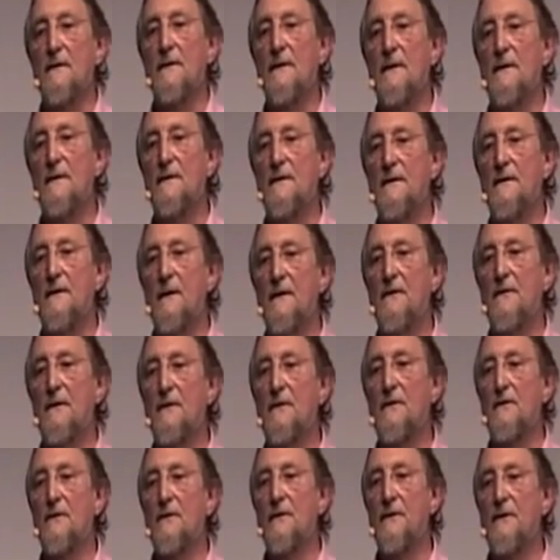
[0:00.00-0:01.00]
These are
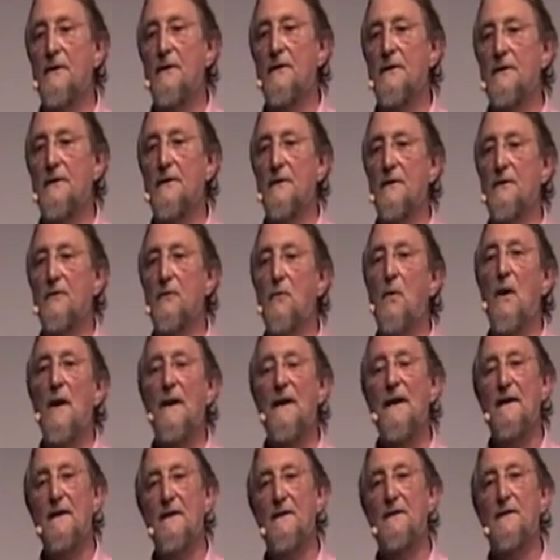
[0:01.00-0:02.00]
difficulties of
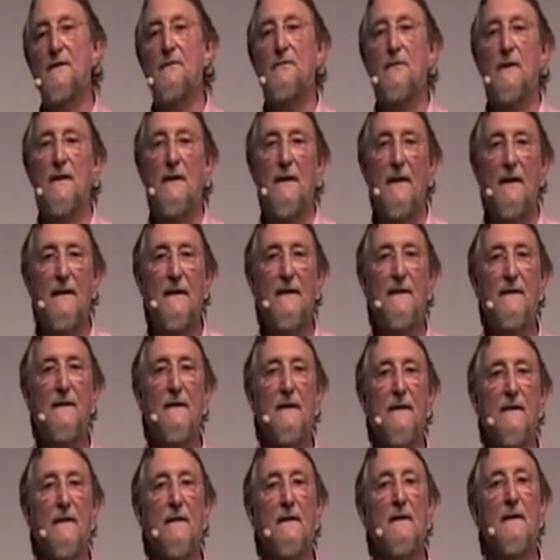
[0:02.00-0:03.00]
ways of
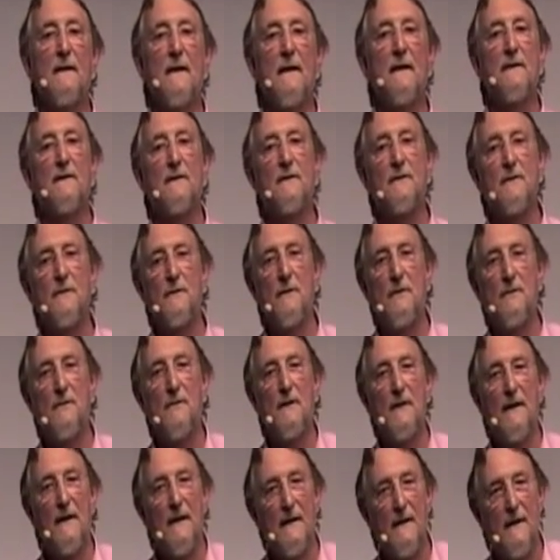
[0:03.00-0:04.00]
relating. How shall we
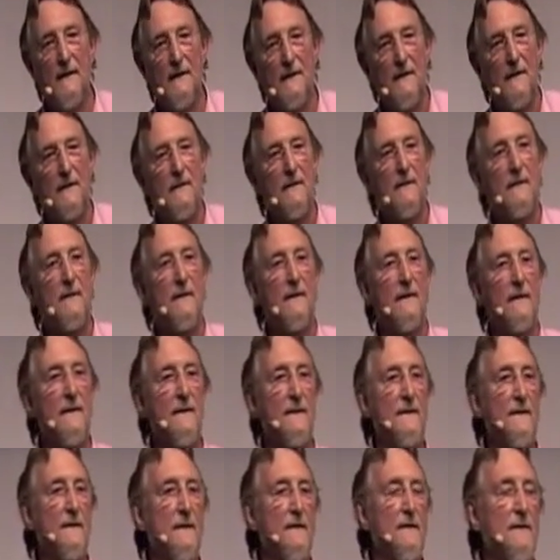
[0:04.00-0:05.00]
relate to this
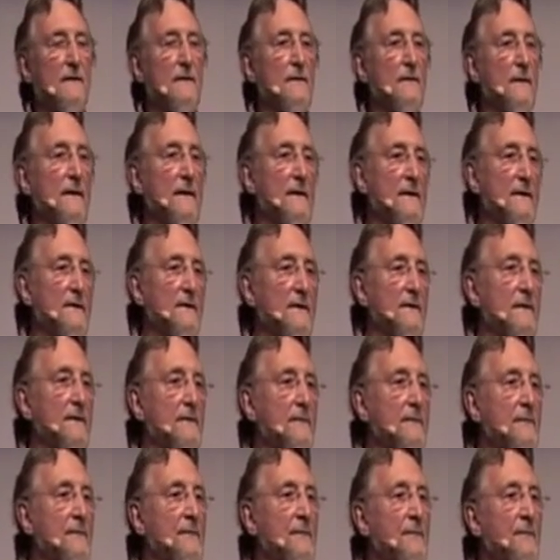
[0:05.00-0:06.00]
situation?
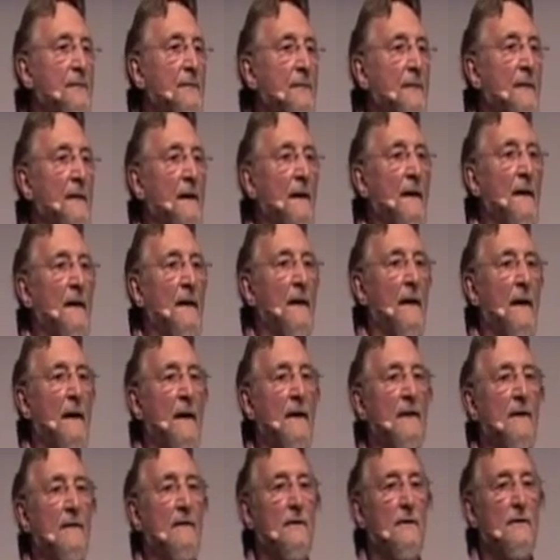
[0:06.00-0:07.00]

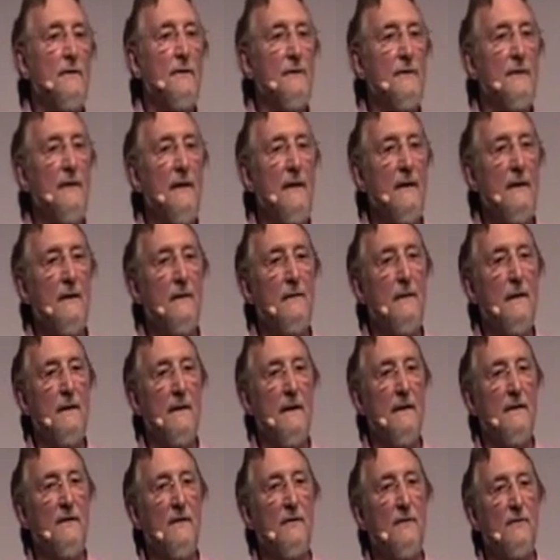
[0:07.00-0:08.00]
And of course here we
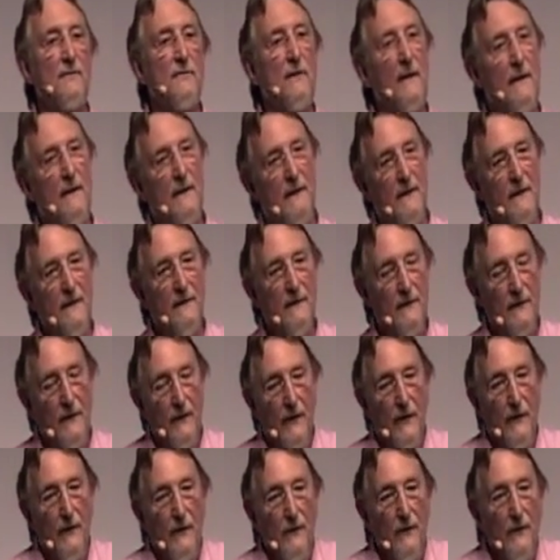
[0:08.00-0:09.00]
get straight
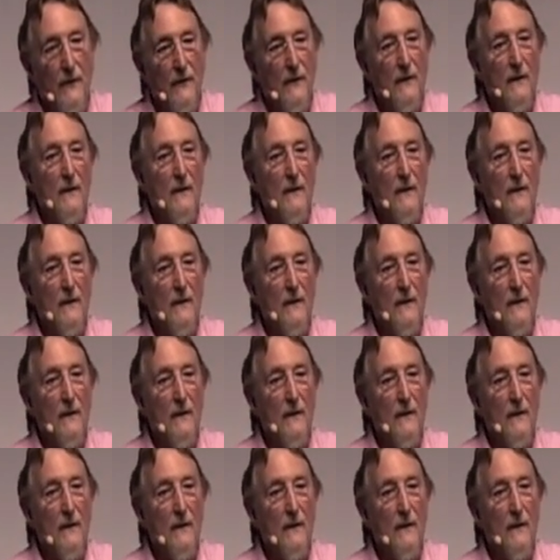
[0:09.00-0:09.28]
into